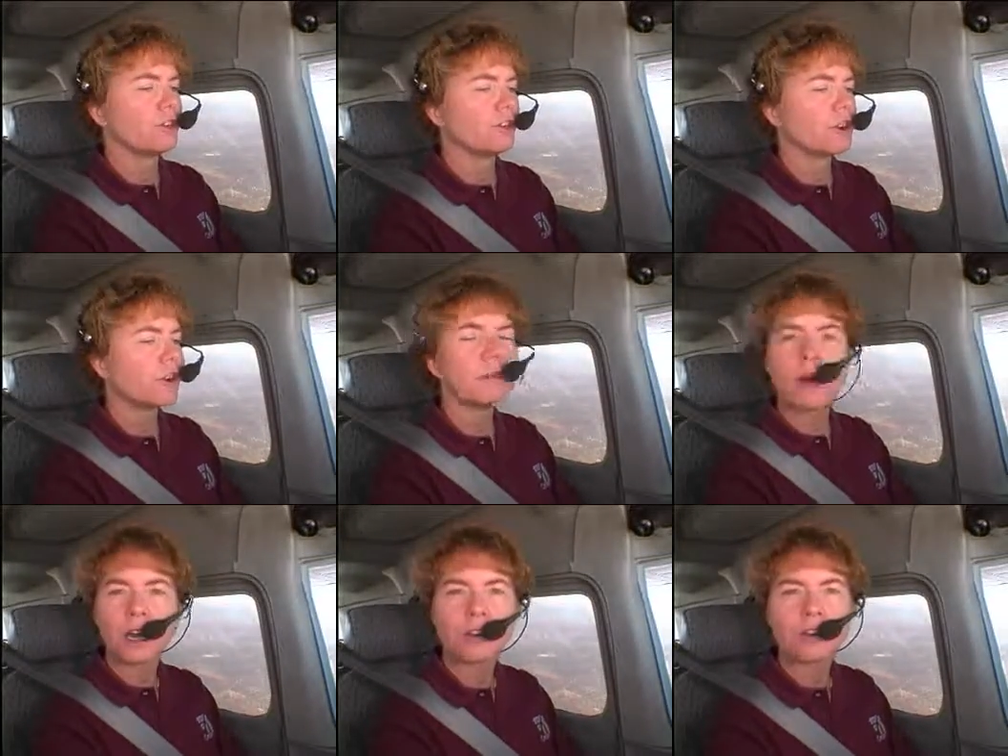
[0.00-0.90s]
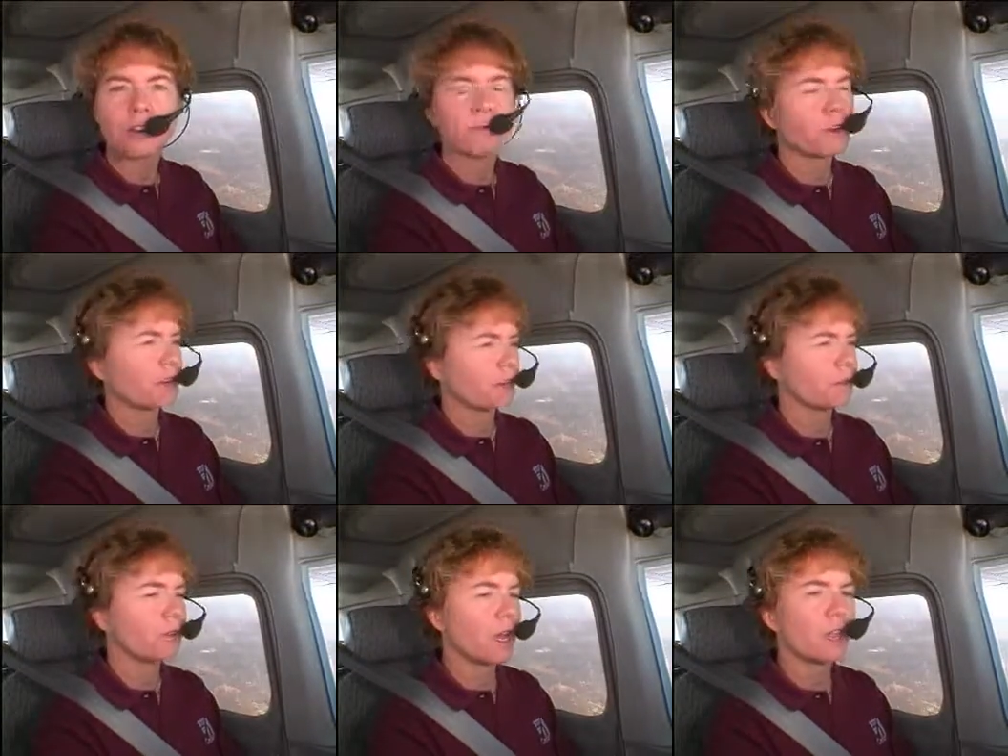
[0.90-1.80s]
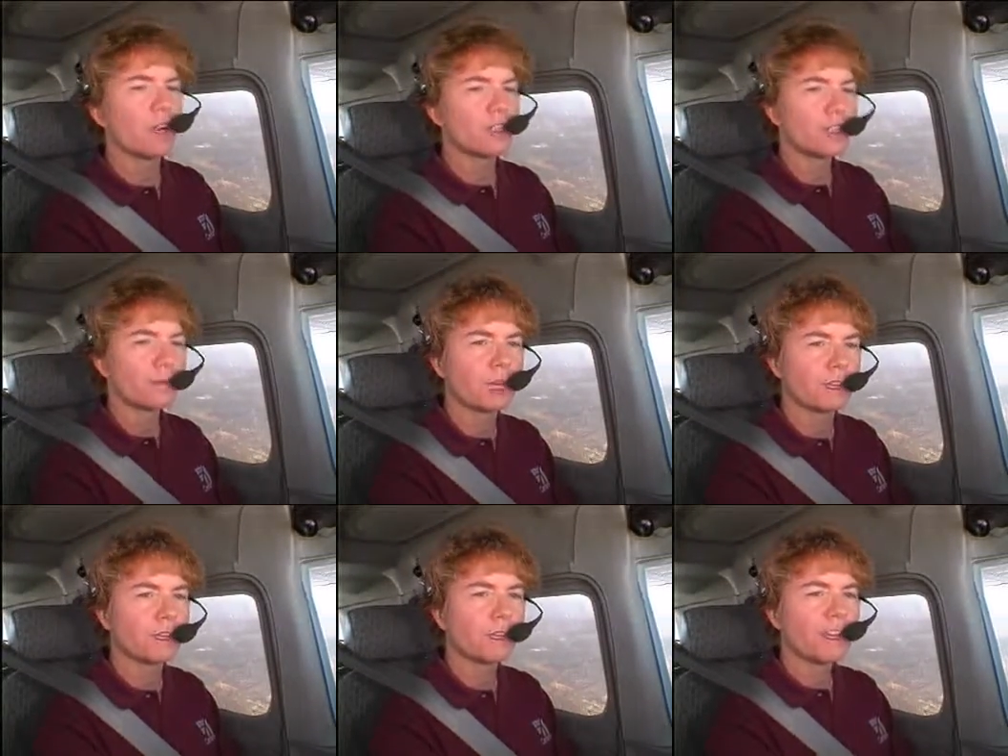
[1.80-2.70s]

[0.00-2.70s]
you're in by interpreting your flight instruments,